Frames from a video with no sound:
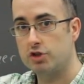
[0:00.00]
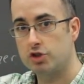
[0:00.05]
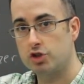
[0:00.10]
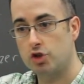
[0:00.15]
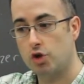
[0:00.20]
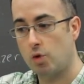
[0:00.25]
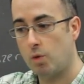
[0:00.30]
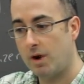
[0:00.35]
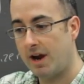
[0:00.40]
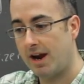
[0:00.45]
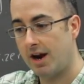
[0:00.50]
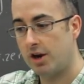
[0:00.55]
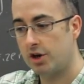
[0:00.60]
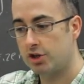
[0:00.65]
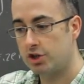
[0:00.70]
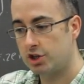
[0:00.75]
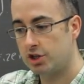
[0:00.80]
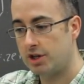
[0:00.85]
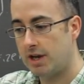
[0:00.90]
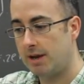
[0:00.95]
square
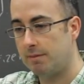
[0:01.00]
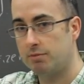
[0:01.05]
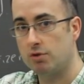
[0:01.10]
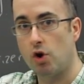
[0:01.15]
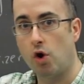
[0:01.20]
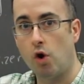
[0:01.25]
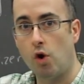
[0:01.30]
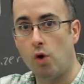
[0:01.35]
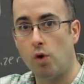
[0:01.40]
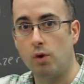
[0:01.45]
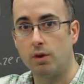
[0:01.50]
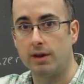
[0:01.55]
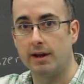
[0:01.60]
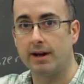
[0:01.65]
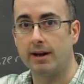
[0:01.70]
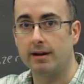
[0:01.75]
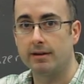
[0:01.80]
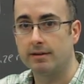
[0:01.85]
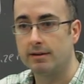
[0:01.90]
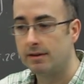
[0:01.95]
shaped hole
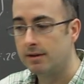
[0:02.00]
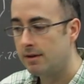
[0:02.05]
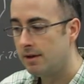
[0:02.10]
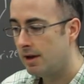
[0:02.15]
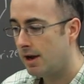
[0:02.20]
in it.